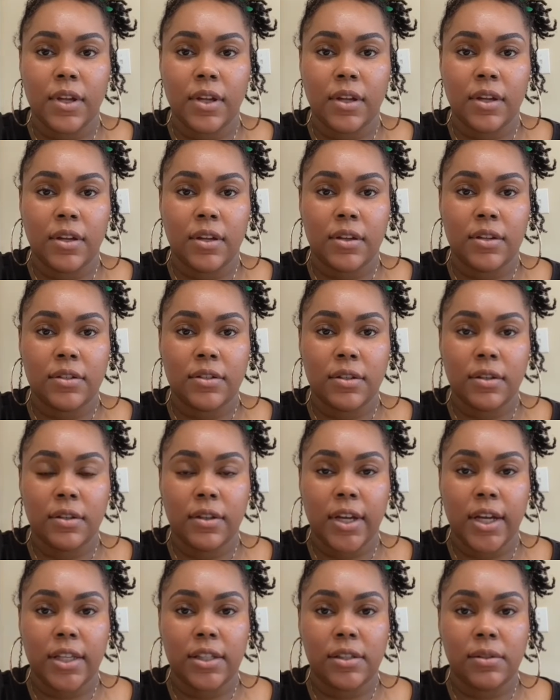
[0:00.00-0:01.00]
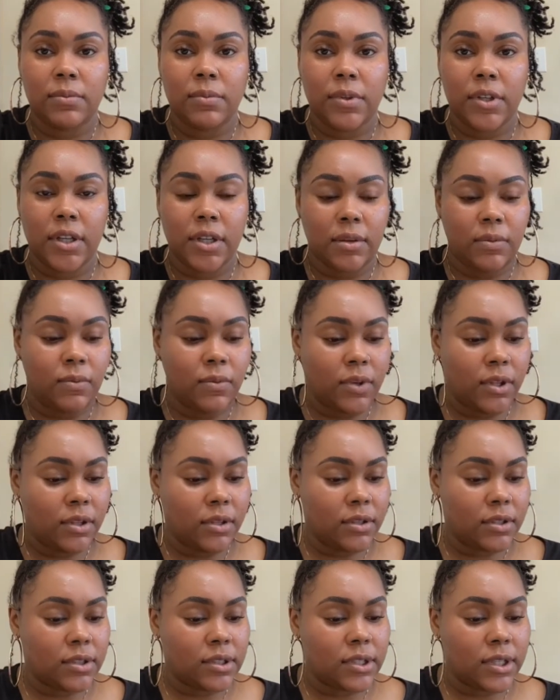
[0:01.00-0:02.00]
So that's what one
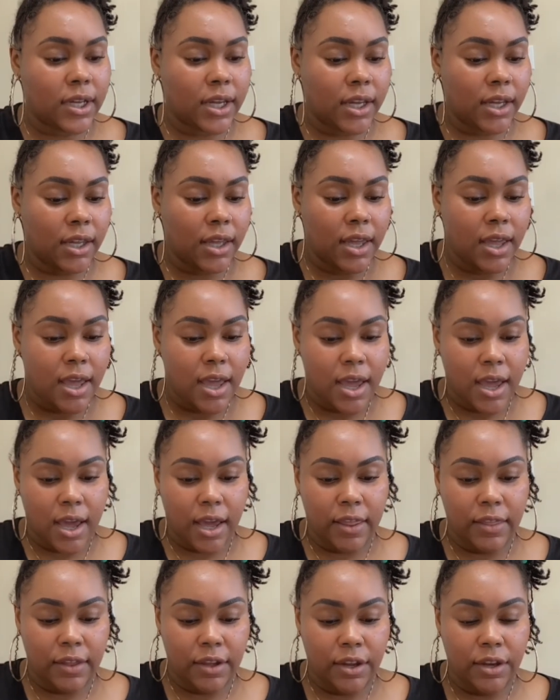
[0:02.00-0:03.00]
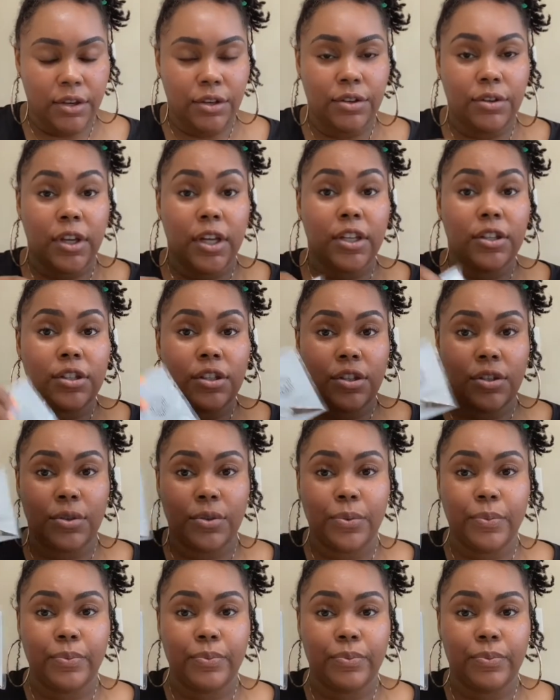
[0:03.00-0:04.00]
looks like. And then you get
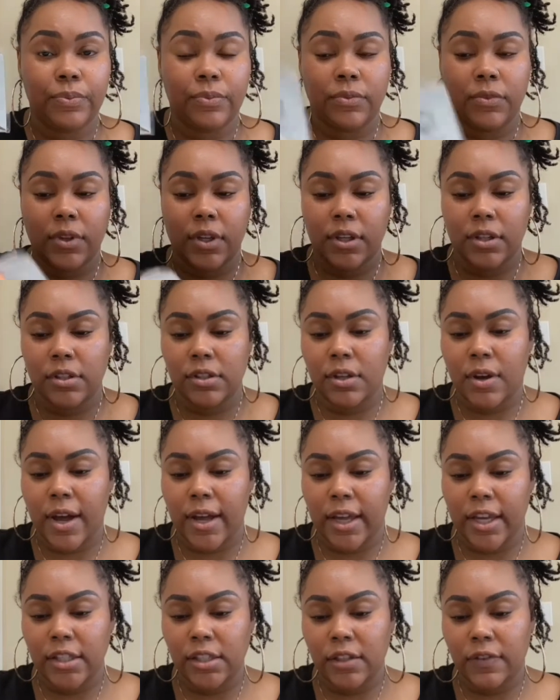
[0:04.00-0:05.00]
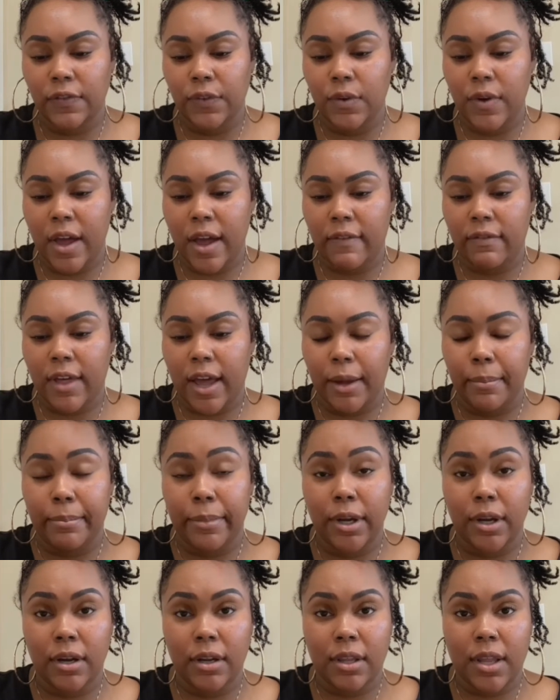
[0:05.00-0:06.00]
2. So I guess if you have like
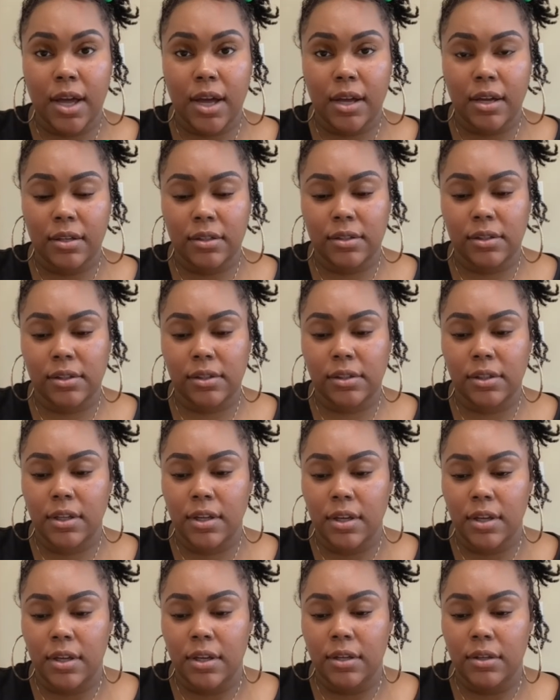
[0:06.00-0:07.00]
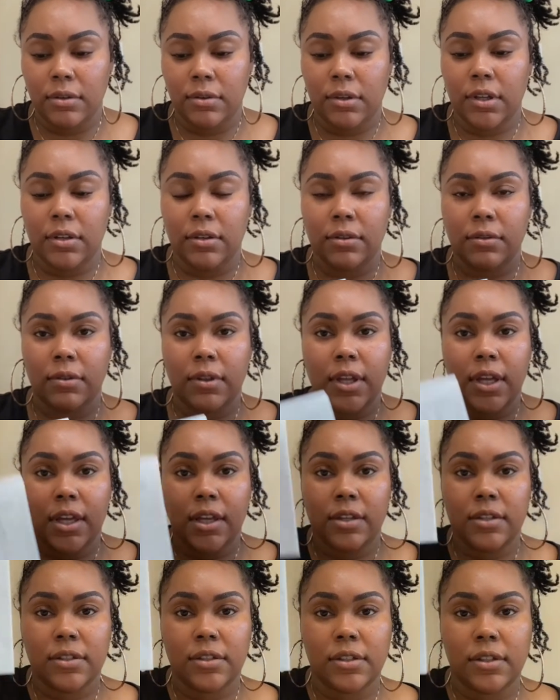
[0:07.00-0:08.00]
bigger locks, you can do that.
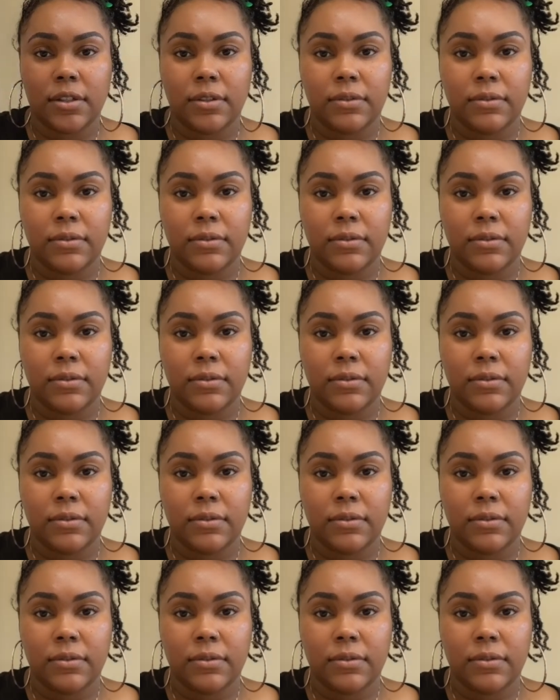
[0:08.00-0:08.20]
So,